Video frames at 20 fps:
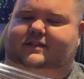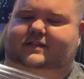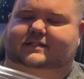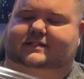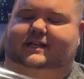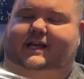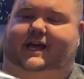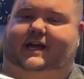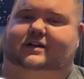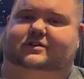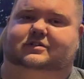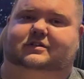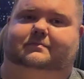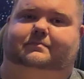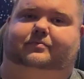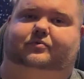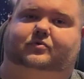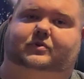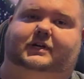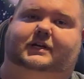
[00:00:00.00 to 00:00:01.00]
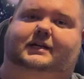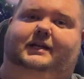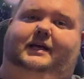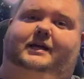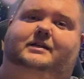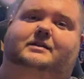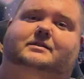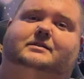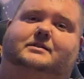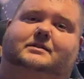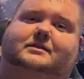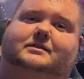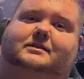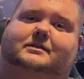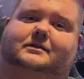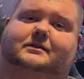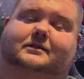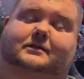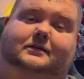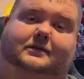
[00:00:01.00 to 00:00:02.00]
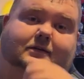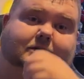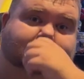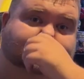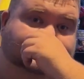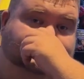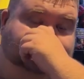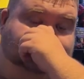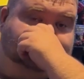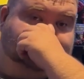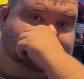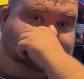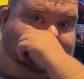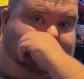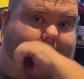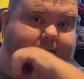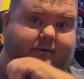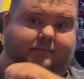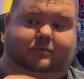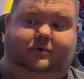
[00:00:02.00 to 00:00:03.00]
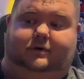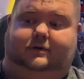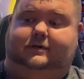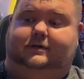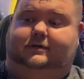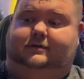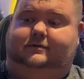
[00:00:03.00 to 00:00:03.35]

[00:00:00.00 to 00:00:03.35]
this actually predates the comic book.